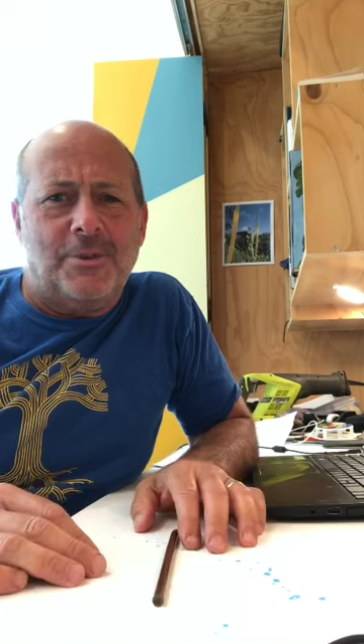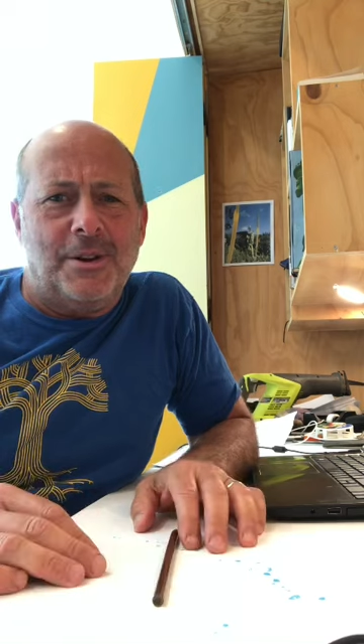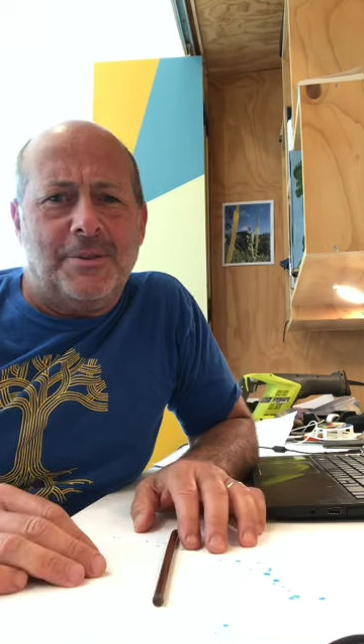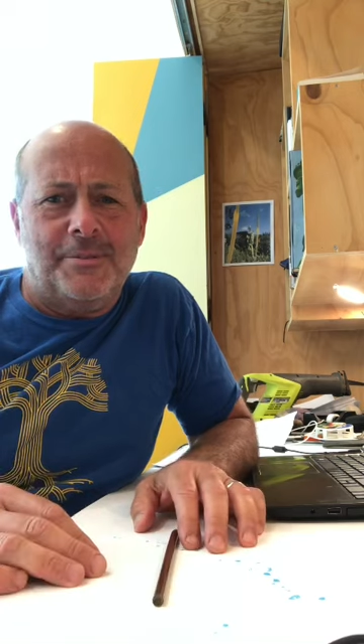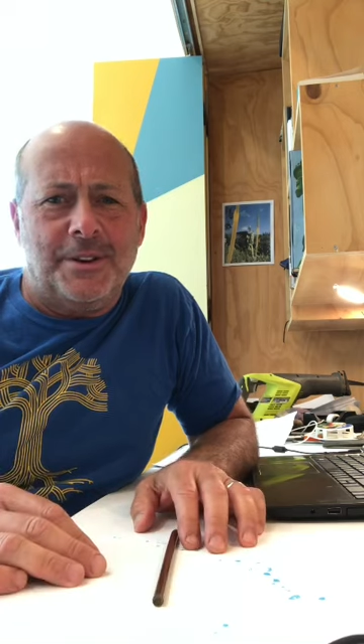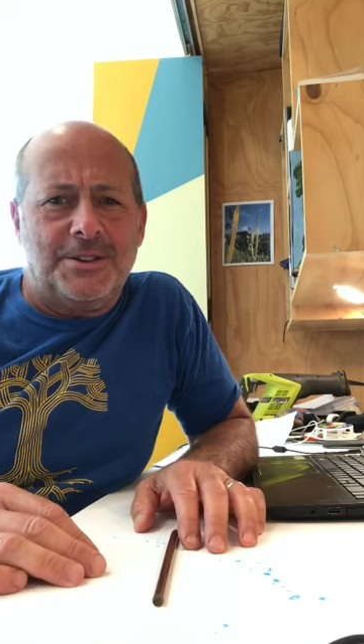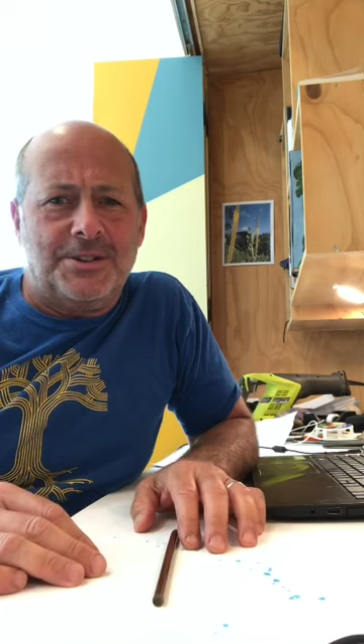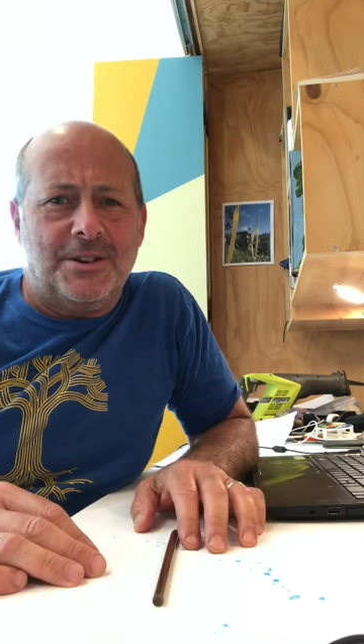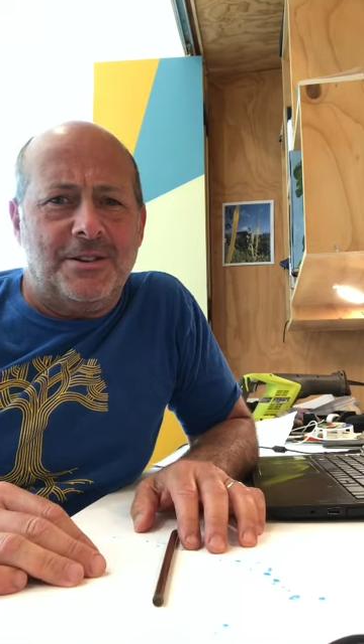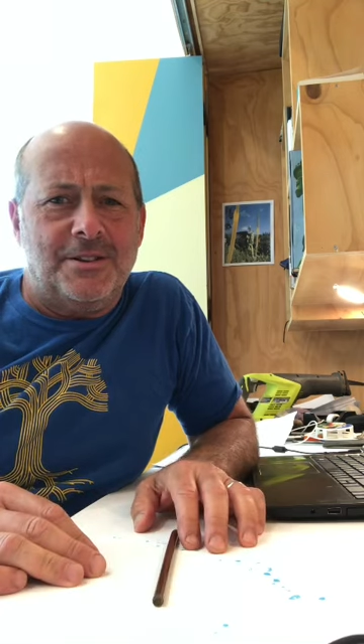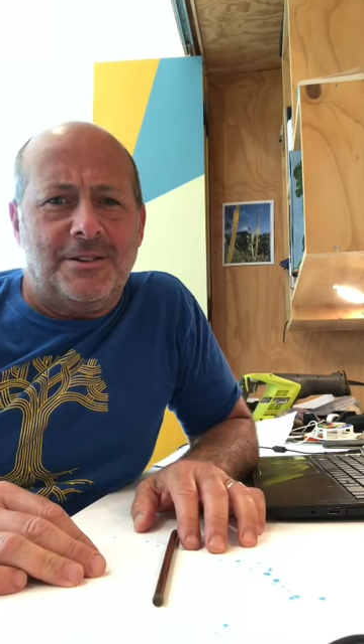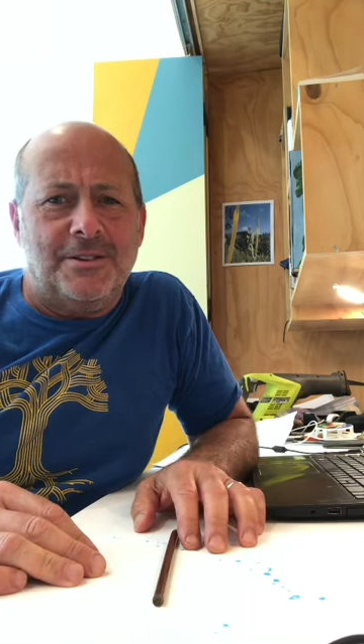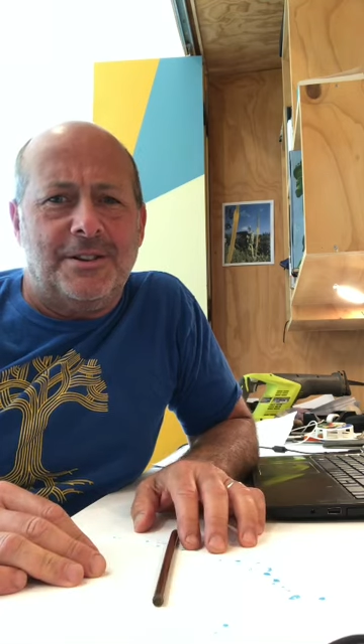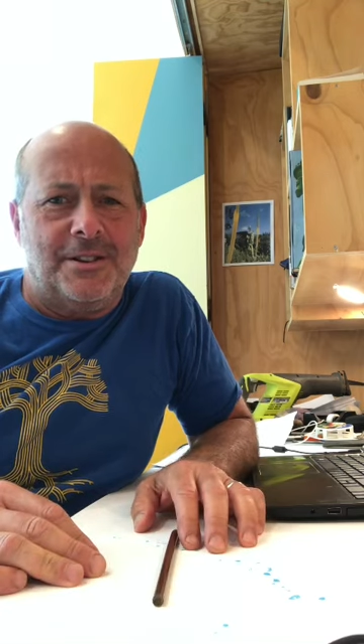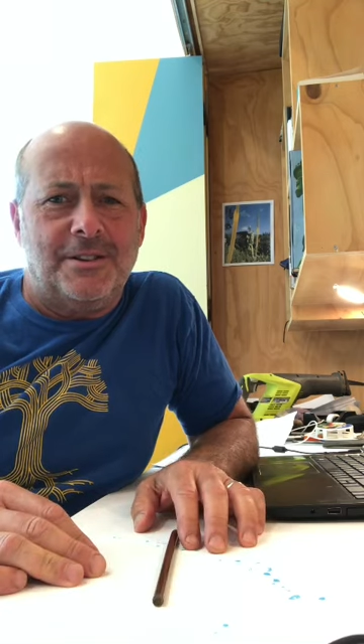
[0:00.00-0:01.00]
to make sure that you
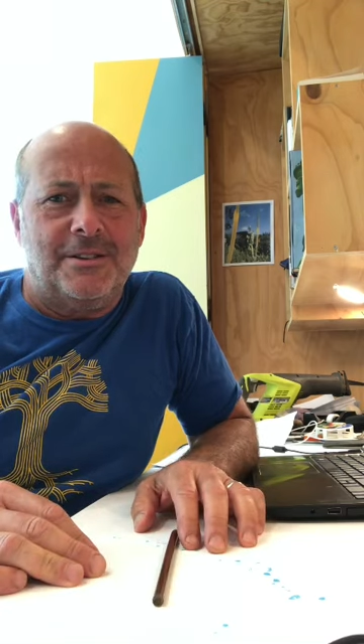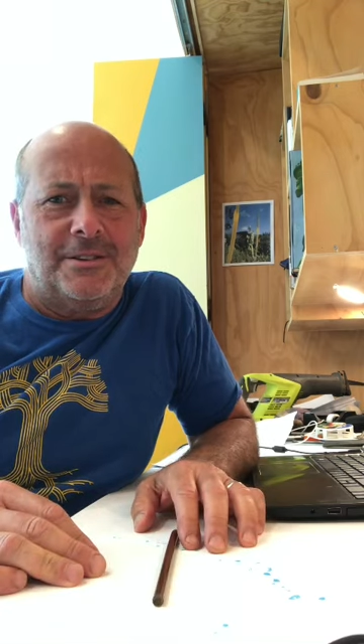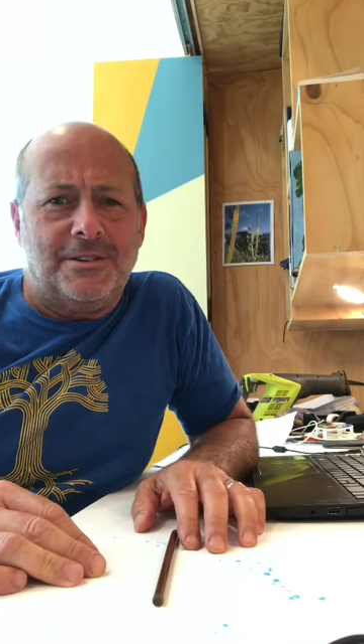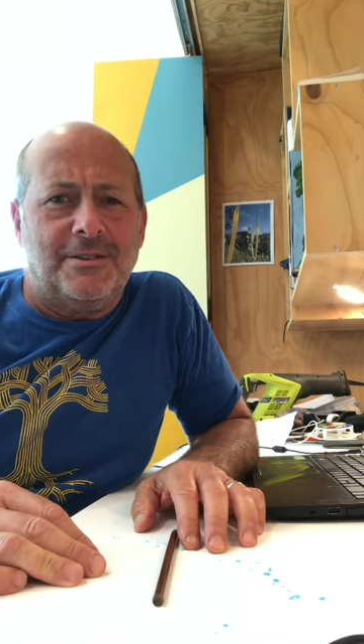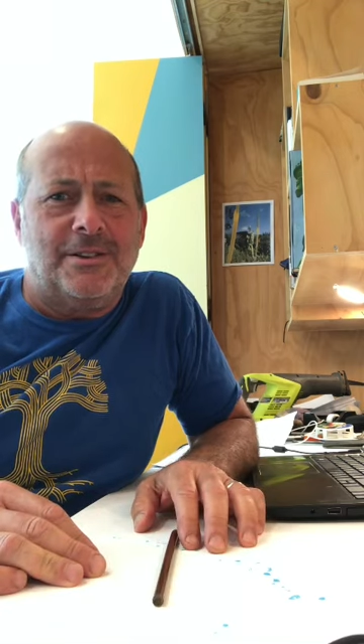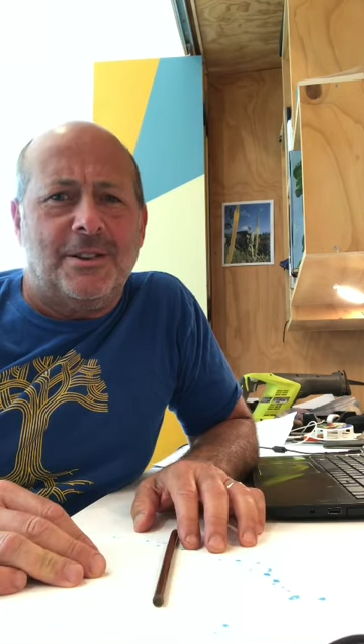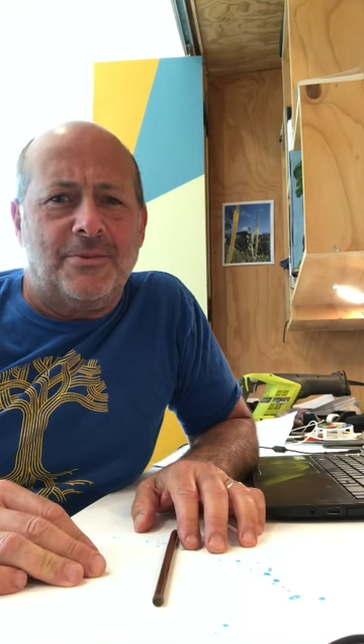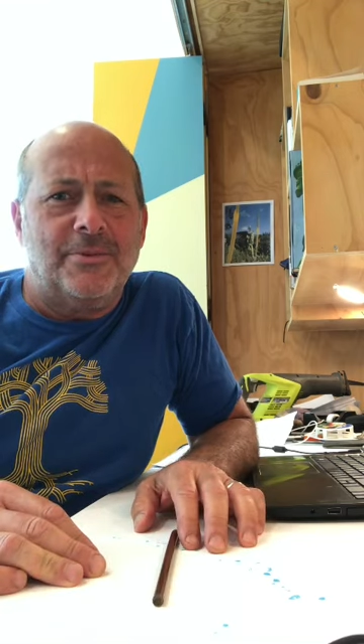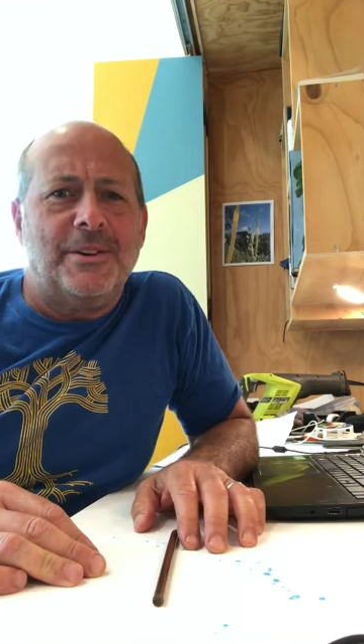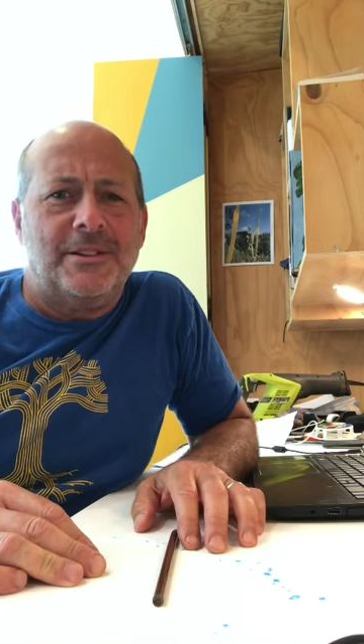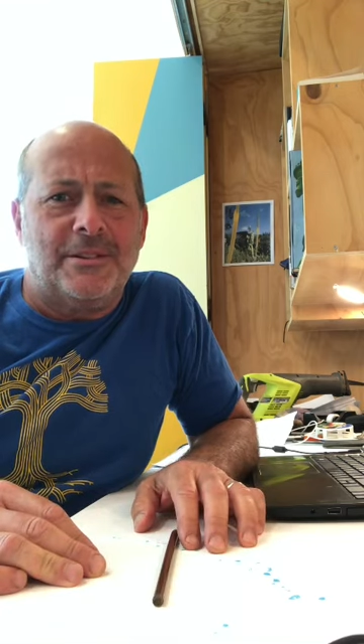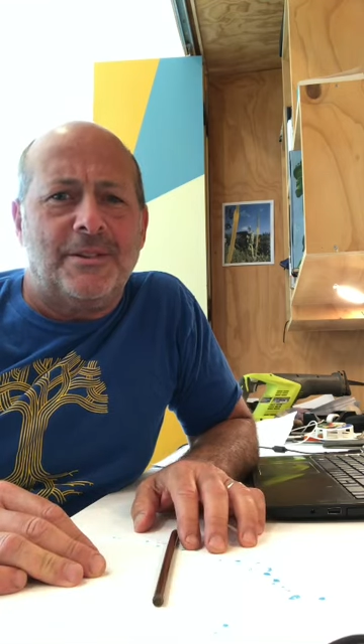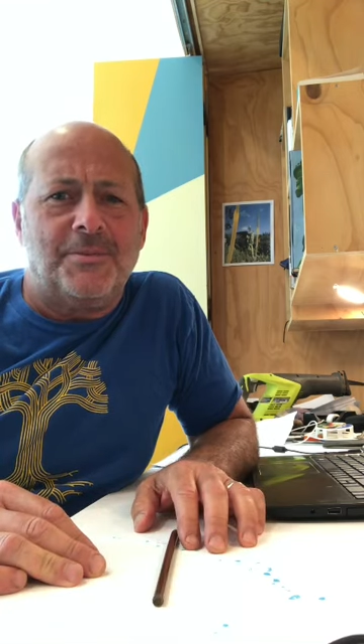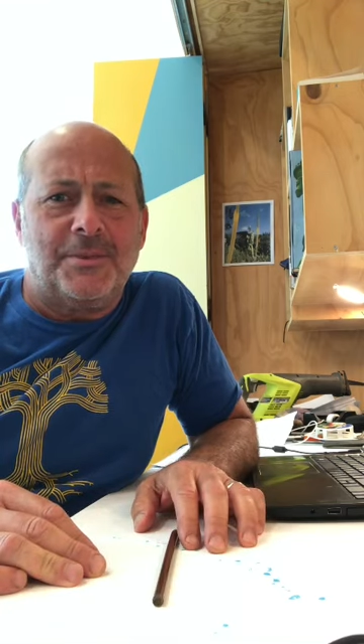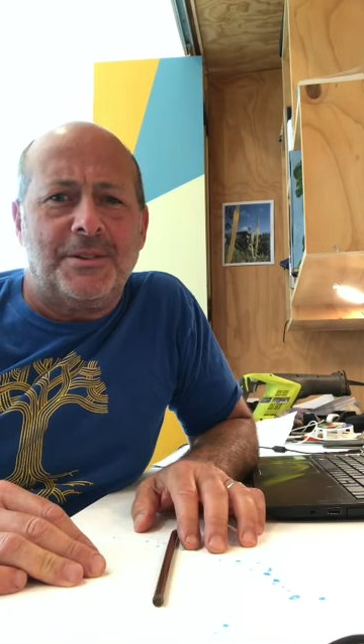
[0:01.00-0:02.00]
can read
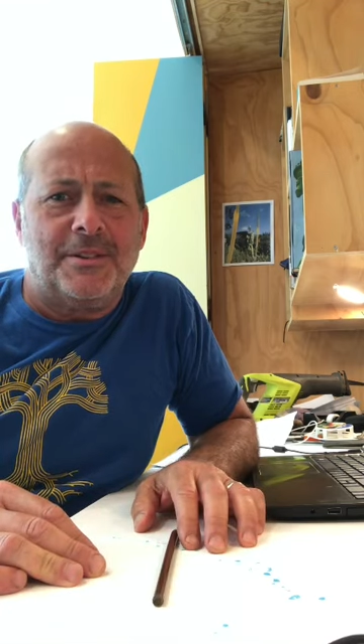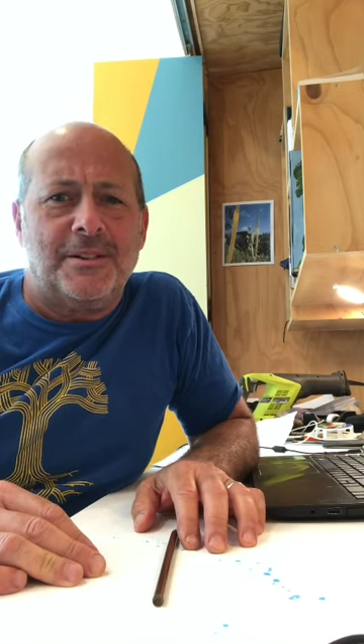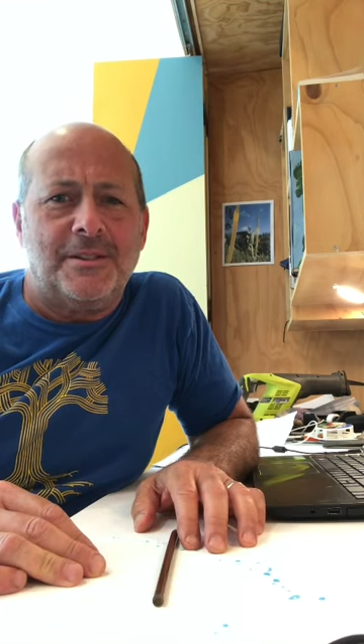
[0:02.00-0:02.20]
something